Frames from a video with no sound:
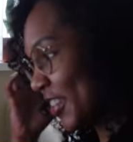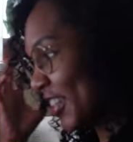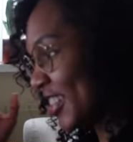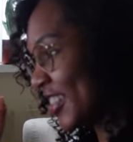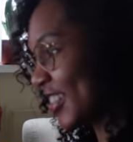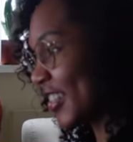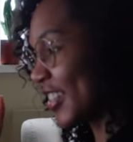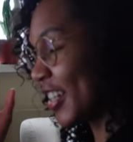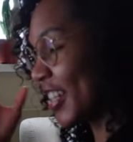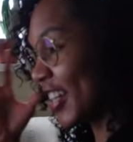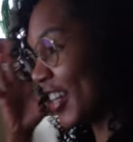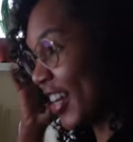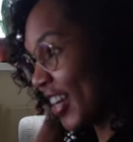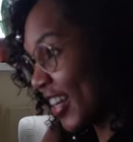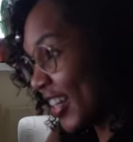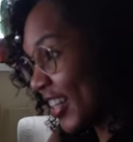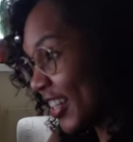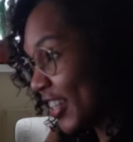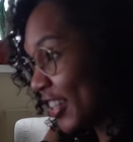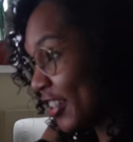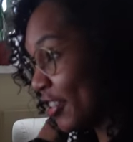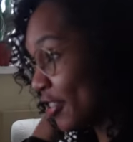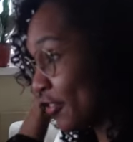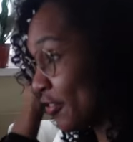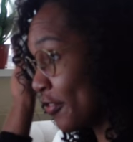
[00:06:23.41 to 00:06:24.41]
listening and I can
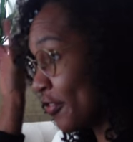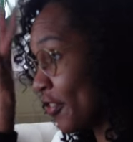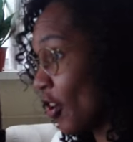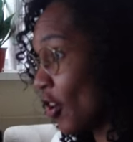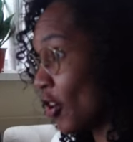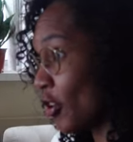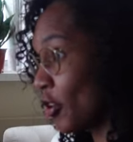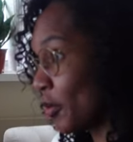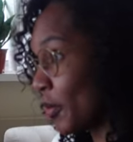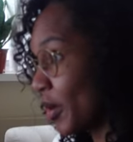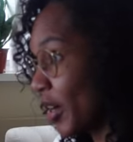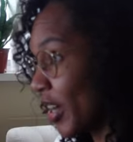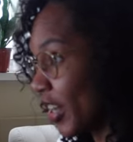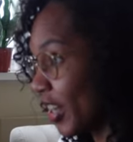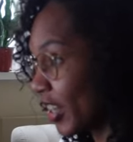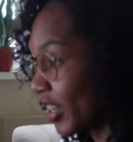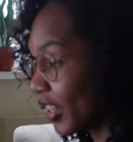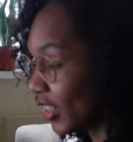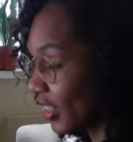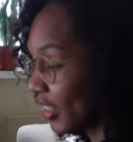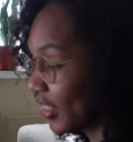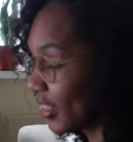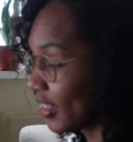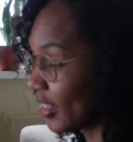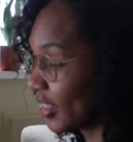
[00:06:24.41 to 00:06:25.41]
hear far
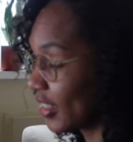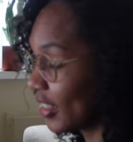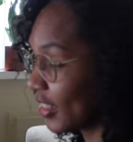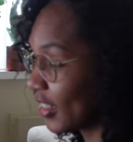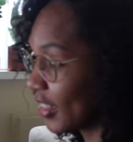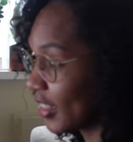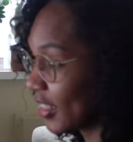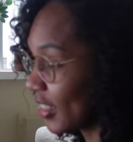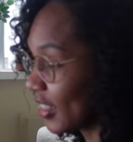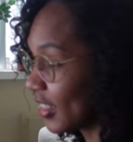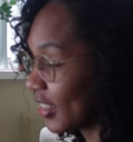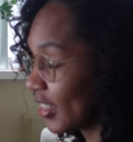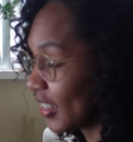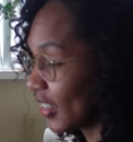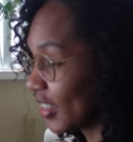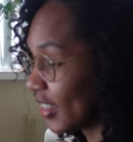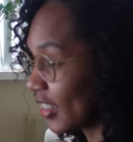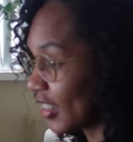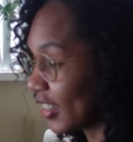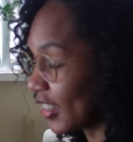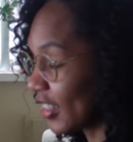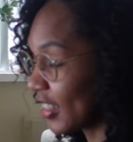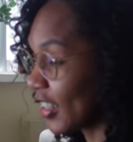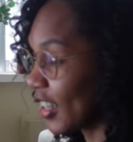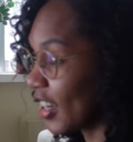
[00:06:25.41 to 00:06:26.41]
away.
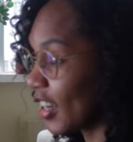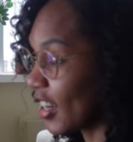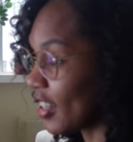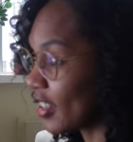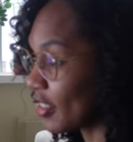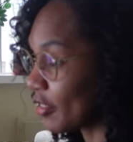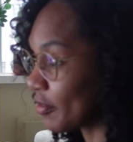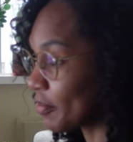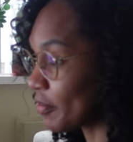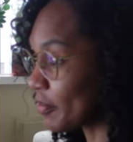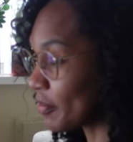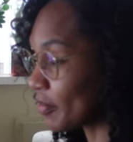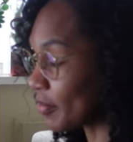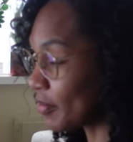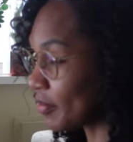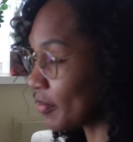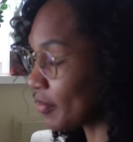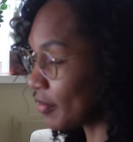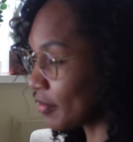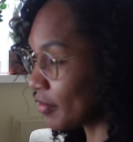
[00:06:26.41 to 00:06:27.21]
Okay. Yeah. Okay.